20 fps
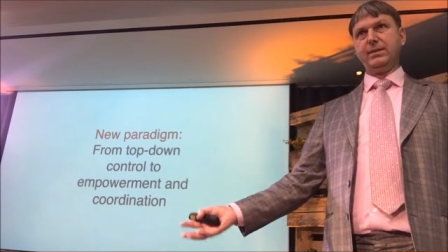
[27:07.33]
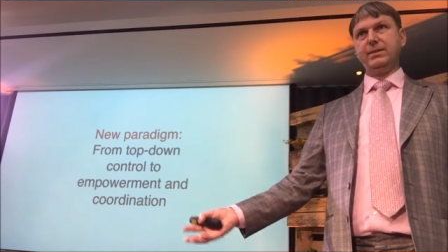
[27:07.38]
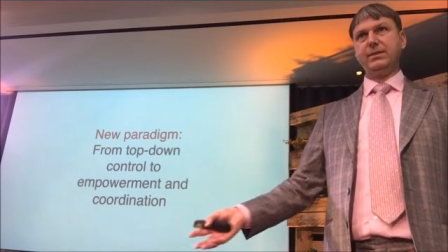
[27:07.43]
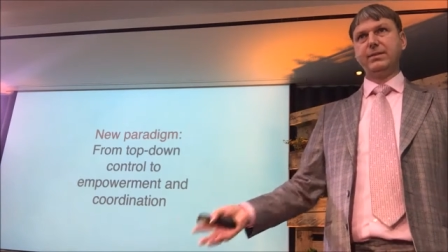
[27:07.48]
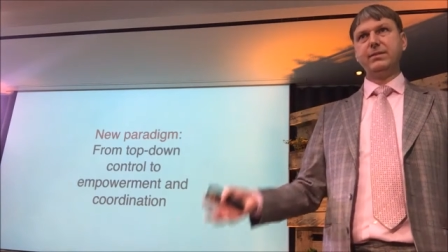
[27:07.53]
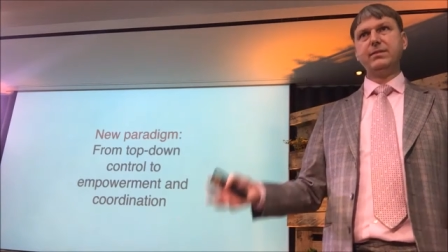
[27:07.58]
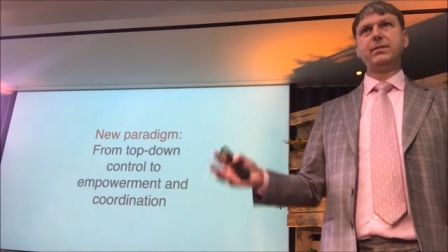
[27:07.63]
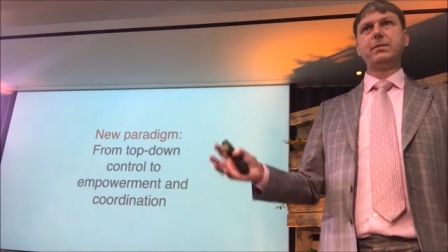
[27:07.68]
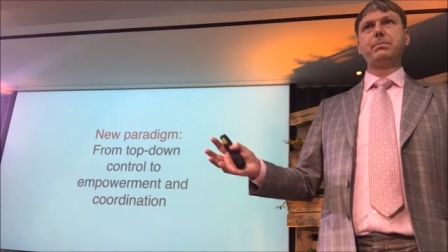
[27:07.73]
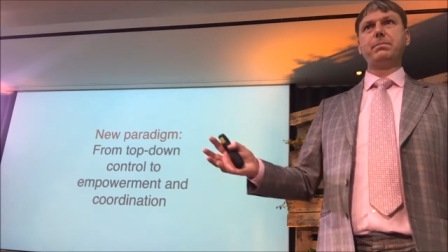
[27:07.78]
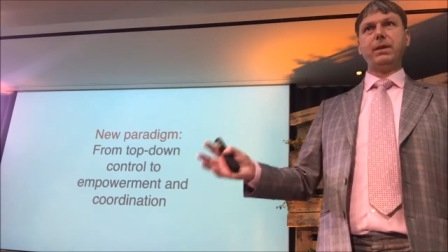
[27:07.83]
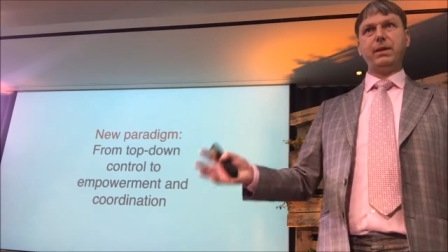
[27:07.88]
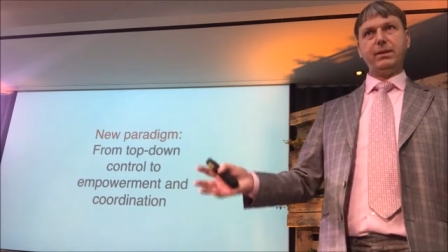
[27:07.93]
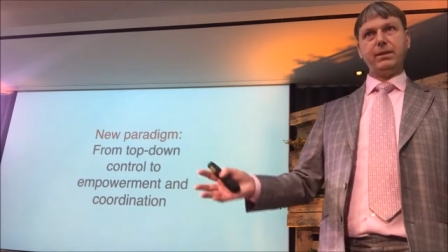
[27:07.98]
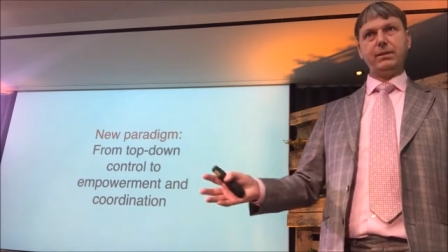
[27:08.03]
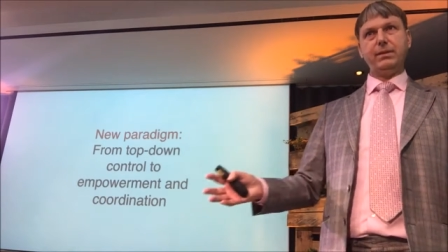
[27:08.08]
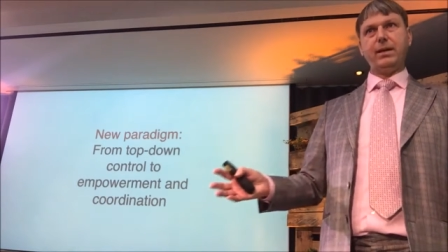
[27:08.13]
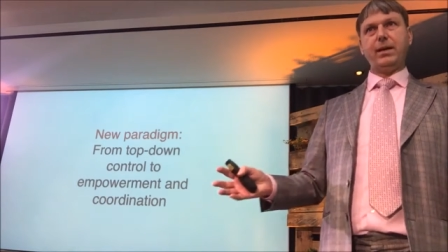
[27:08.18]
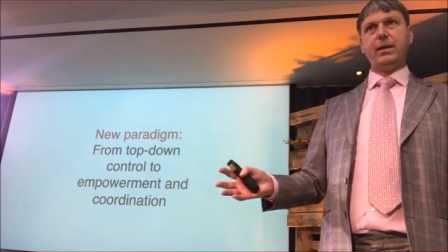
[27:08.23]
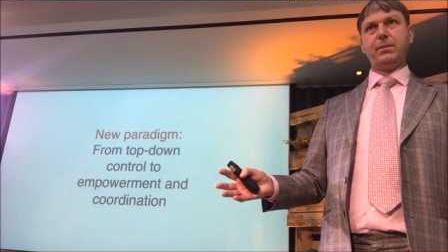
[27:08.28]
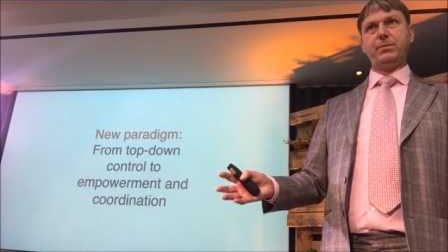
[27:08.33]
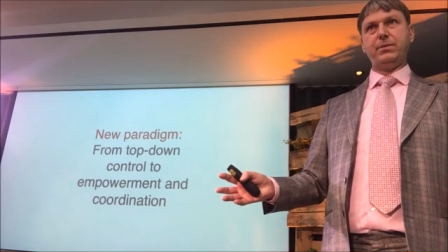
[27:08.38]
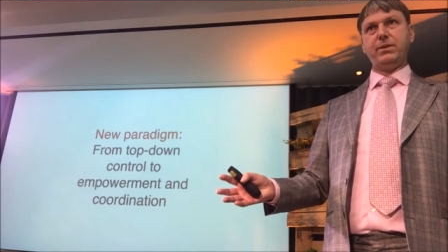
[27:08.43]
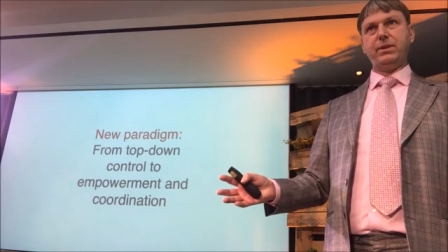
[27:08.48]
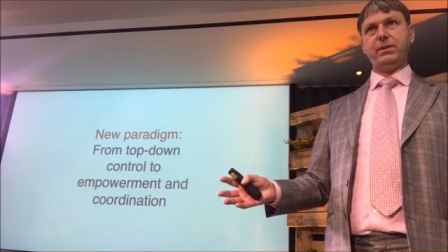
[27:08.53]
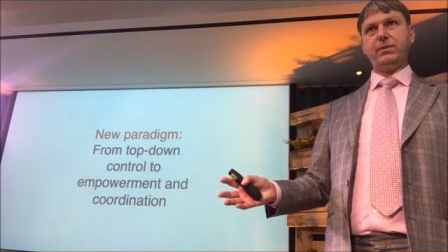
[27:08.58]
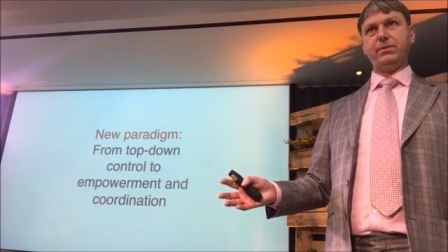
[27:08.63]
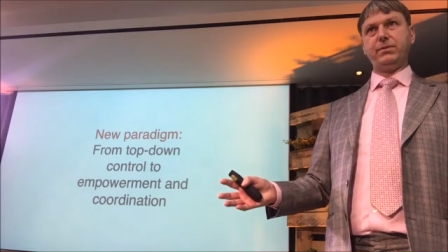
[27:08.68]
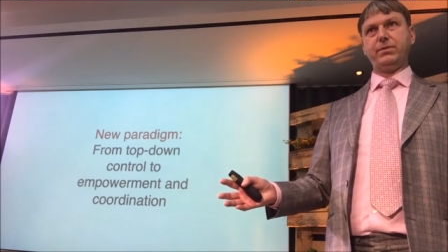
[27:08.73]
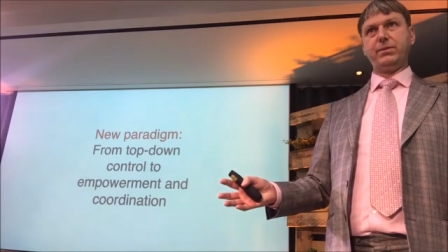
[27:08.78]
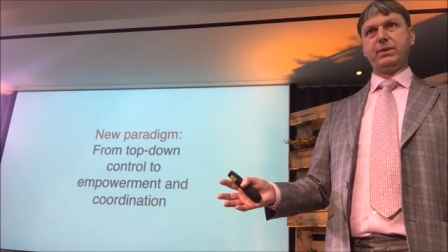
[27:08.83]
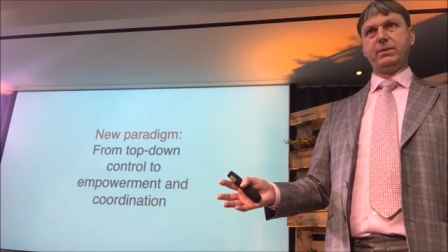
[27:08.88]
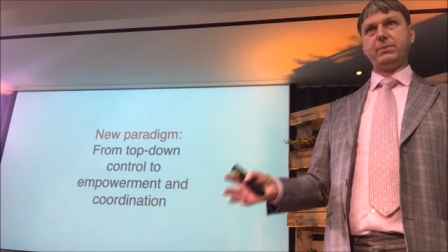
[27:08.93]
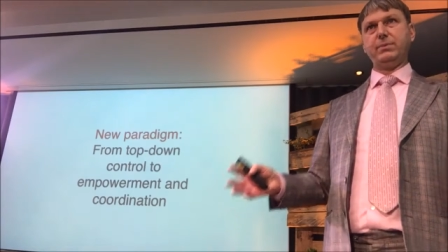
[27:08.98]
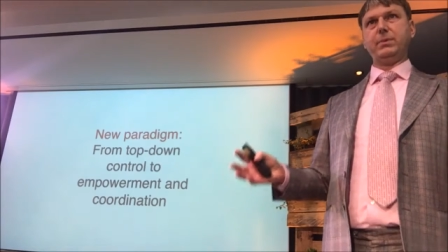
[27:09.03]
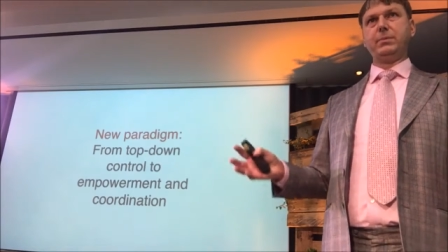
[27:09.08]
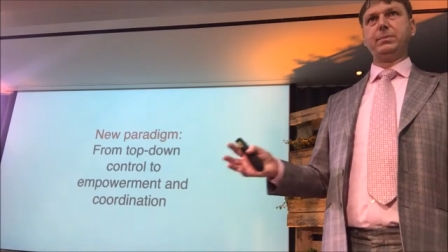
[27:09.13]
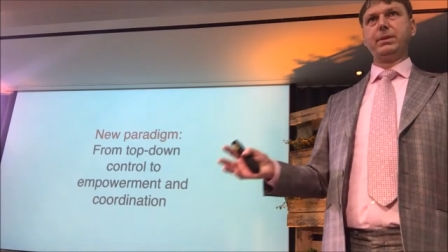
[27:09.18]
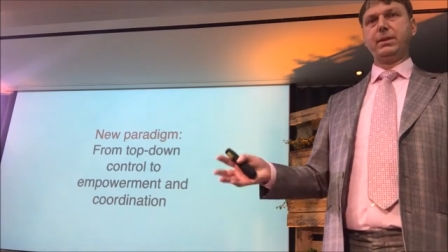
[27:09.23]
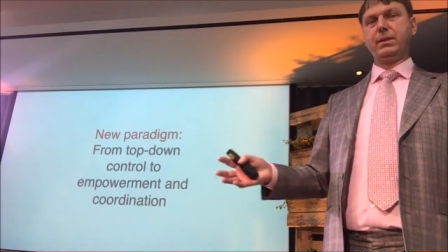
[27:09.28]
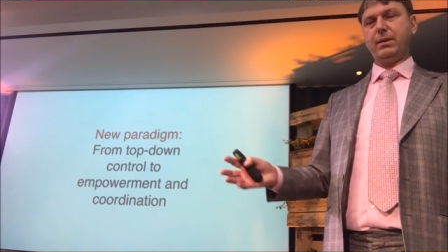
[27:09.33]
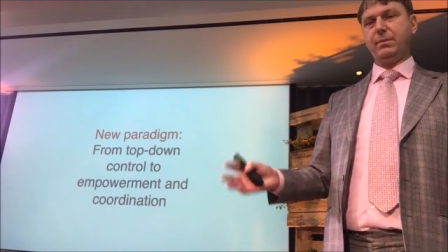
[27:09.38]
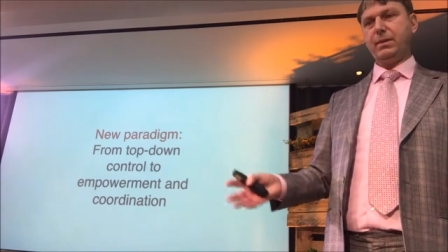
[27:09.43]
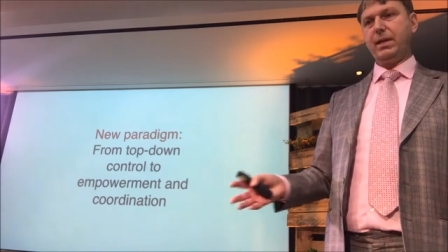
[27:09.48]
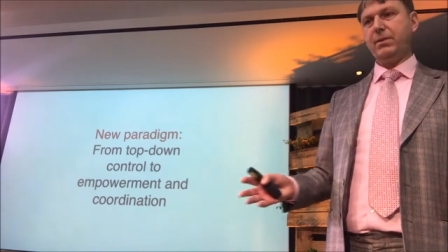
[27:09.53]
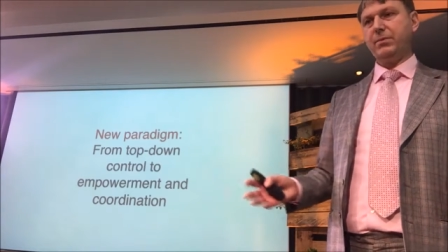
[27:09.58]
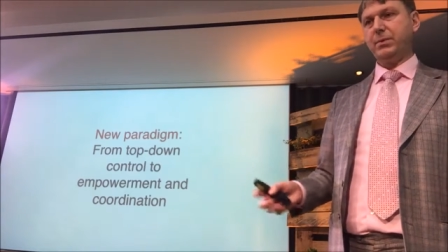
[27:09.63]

This is a paradigm shift and will become